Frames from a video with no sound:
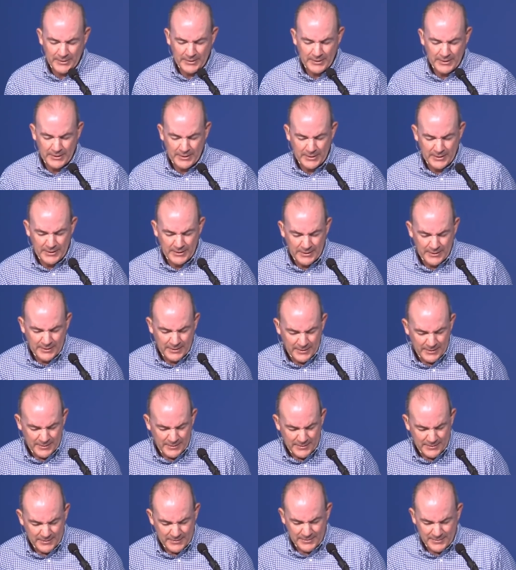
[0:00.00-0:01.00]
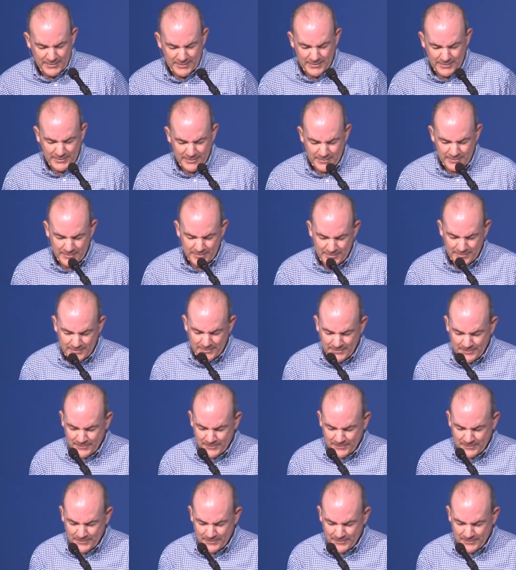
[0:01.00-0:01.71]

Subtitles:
No one is speaking in this clip.